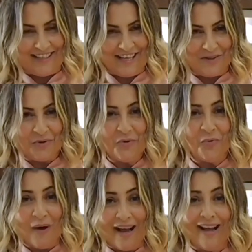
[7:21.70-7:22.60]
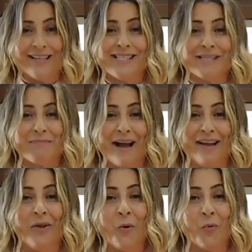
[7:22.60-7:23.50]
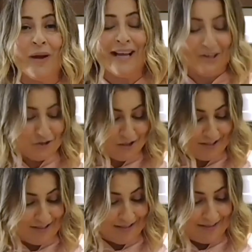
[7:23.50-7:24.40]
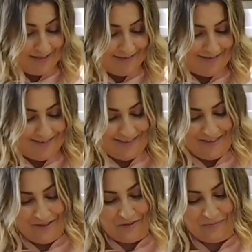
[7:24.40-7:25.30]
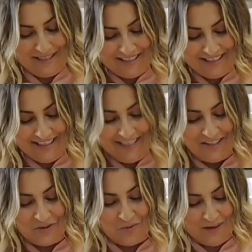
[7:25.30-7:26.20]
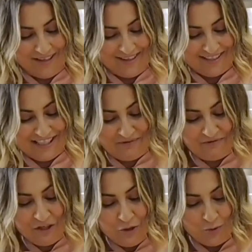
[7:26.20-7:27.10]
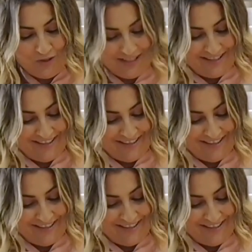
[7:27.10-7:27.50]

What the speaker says: I don't know why I smile when I cook. Who am I kidding? I know why, because it's food.